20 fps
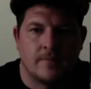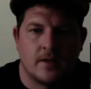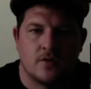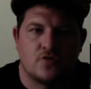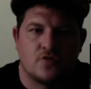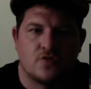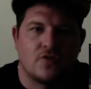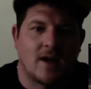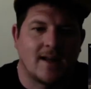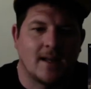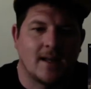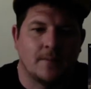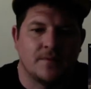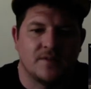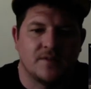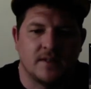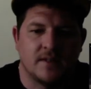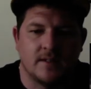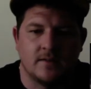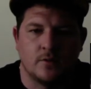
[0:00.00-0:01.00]
Strike
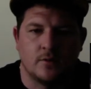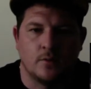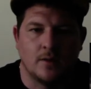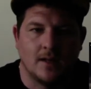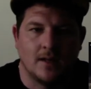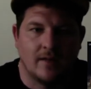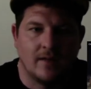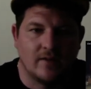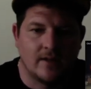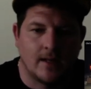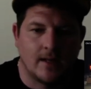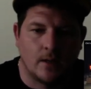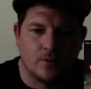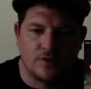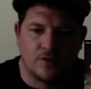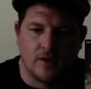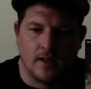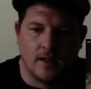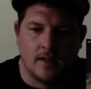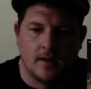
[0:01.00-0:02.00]
MCs,
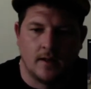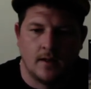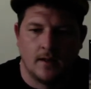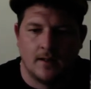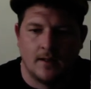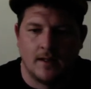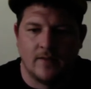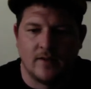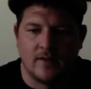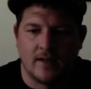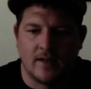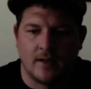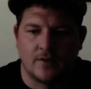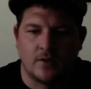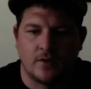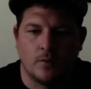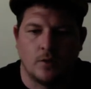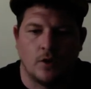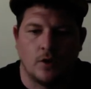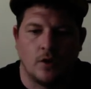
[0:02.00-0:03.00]
Lewandowski. Lewandowski
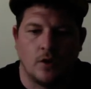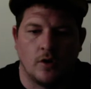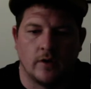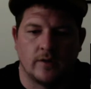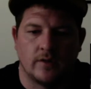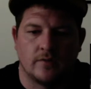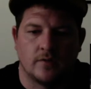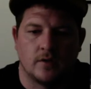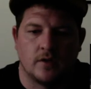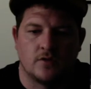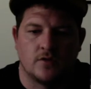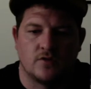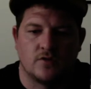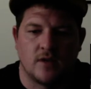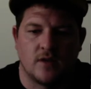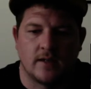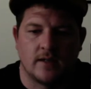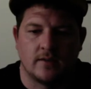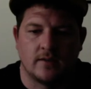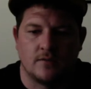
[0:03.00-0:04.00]
one of the hottest fucking
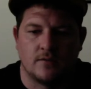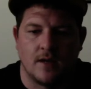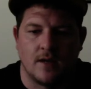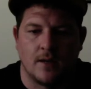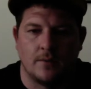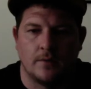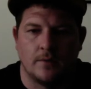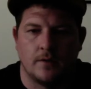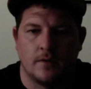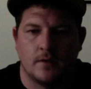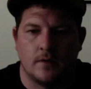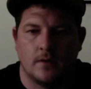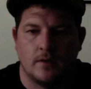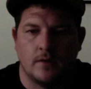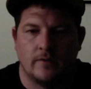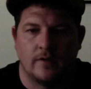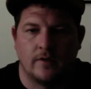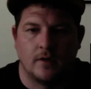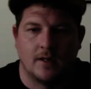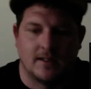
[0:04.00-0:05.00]
strikers around
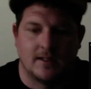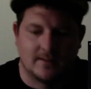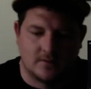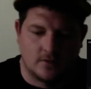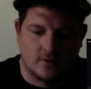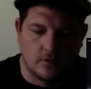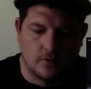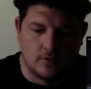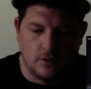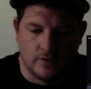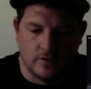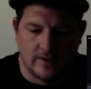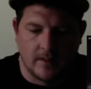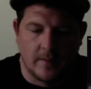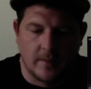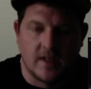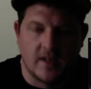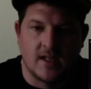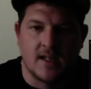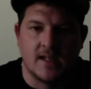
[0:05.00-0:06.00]
for last God knows how
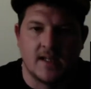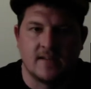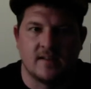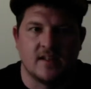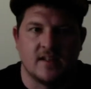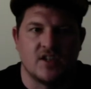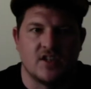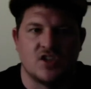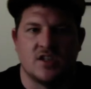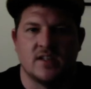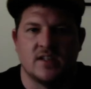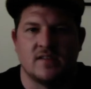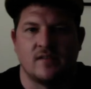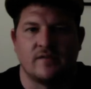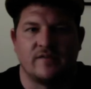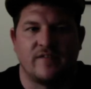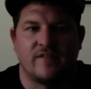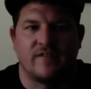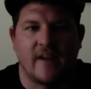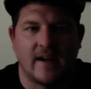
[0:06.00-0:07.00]
many years, and this year's on
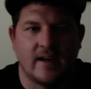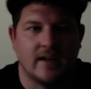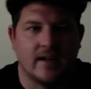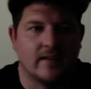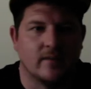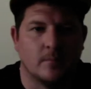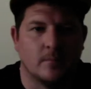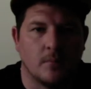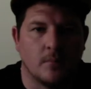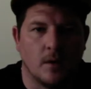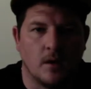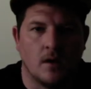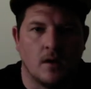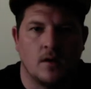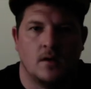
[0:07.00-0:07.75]
fire even more.